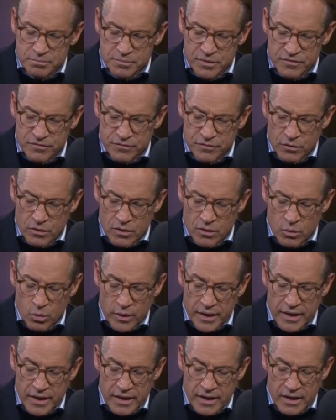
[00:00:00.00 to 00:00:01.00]
before
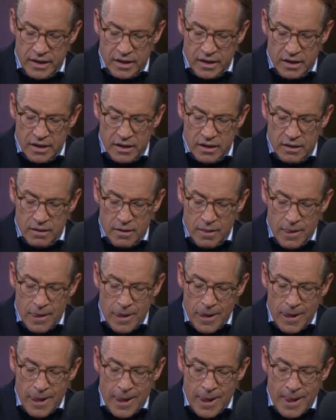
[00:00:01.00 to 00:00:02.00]
we go
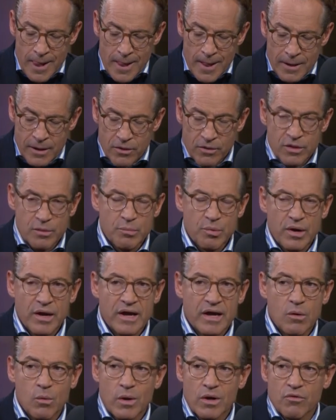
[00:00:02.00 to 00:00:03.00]
to the
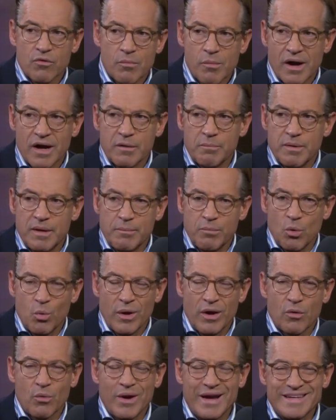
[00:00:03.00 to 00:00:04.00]
break, I want to remind people
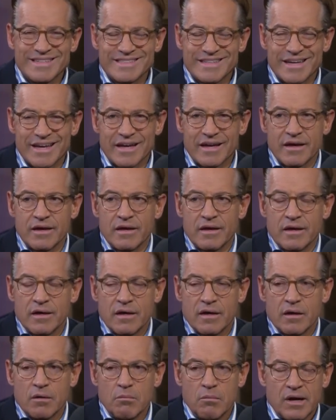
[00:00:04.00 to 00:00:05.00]
we are raising
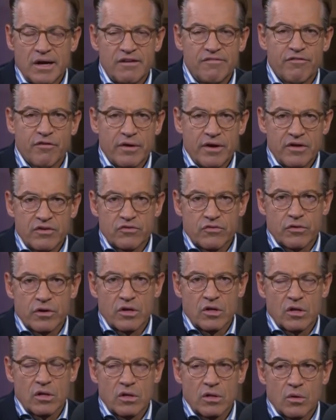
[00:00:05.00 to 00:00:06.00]
money for
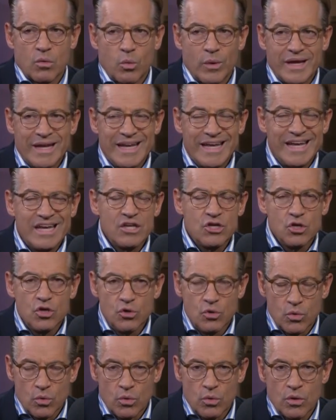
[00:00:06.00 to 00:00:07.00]
Israel. We need
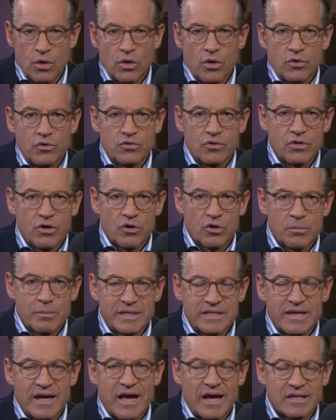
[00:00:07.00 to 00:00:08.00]
you to go to
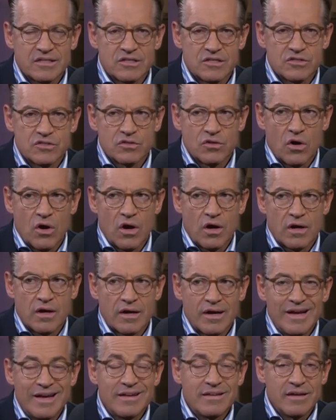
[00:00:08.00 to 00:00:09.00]

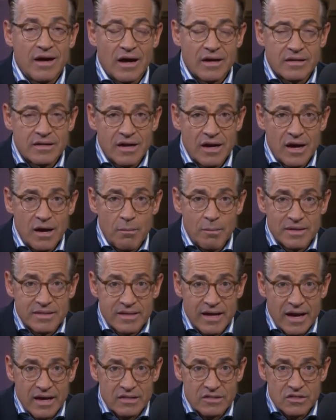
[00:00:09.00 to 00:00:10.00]

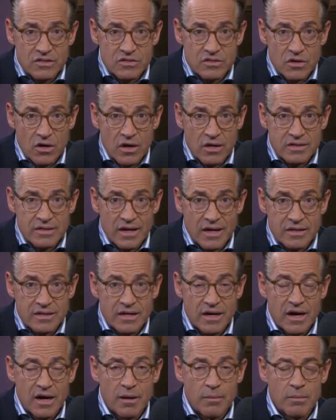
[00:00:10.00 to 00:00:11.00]

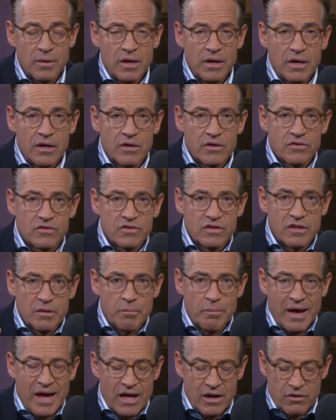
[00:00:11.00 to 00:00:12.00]
metaxastalk.com, You'll see the
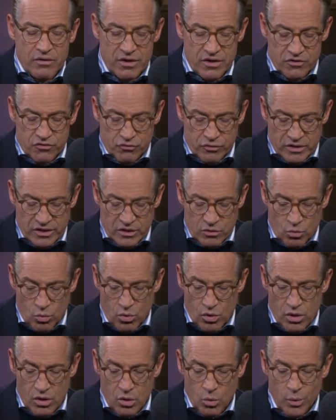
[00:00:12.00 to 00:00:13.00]
banner, Israel at
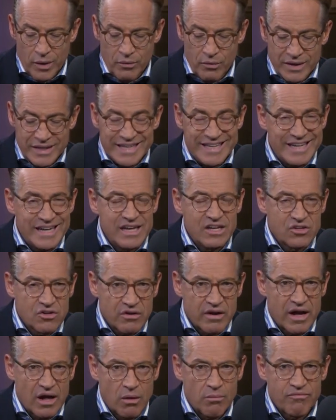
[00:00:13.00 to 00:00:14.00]
War. We really need
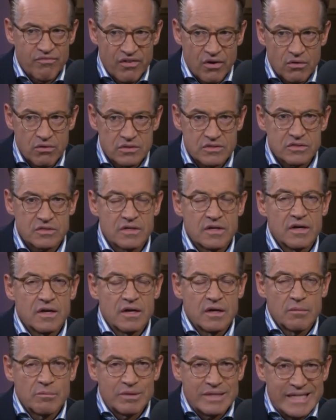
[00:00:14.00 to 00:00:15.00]
your help, folks.
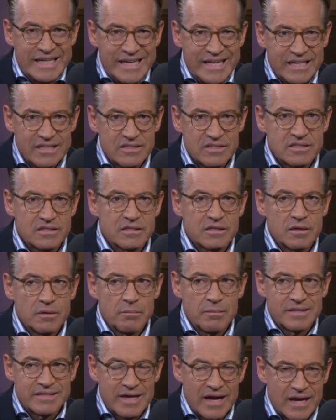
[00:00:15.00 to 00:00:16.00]
Please,
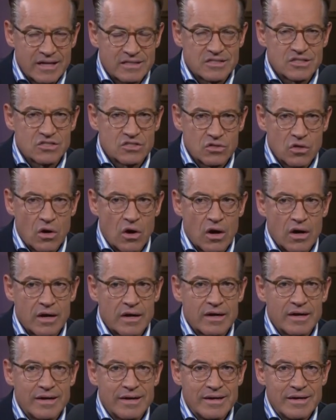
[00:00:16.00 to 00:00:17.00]

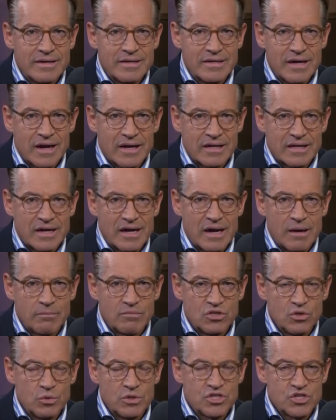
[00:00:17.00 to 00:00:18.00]
metaxastalk.com.
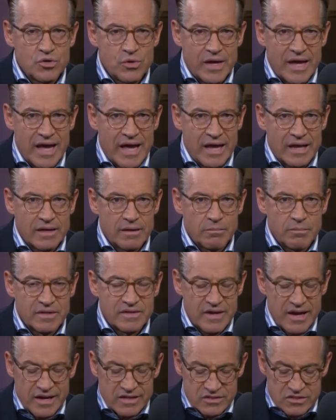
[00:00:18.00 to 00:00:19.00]
Do what you can,
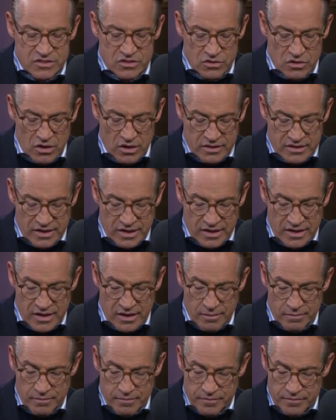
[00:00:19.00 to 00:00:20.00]

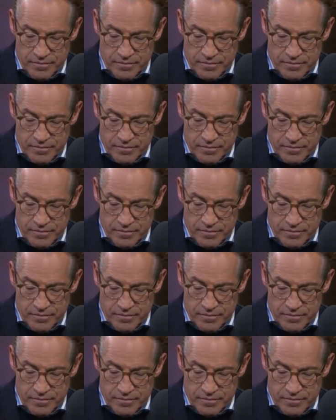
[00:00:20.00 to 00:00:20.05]
metaxastalk.com.